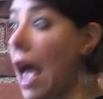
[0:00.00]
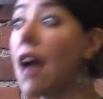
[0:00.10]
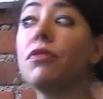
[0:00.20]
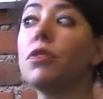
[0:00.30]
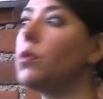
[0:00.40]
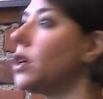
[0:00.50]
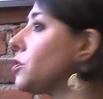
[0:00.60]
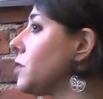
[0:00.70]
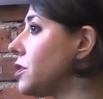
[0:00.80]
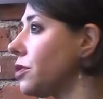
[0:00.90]

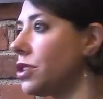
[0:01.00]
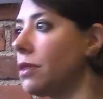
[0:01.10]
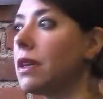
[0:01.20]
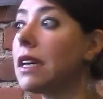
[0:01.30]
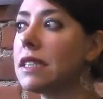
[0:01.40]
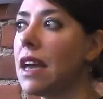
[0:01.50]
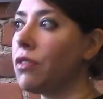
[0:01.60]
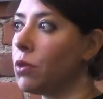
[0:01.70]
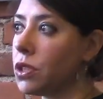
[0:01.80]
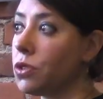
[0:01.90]
Everyone's researching because
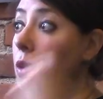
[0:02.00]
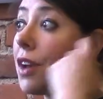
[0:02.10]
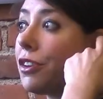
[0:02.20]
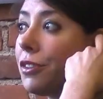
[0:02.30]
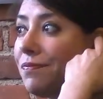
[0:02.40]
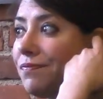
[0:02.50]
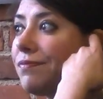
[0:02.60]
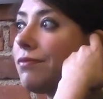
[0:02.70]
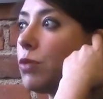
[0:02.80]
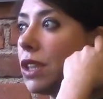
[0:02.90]
everyone's a writer
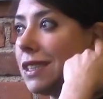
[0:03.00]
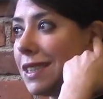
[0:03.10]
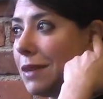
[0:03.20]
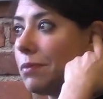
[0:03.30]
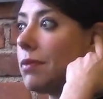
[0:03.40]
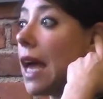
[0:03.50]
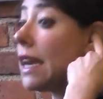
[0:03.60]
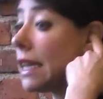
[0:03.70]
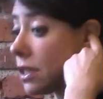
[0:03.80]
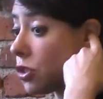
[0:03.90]
with the team.
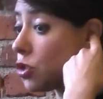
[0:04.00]
And it's a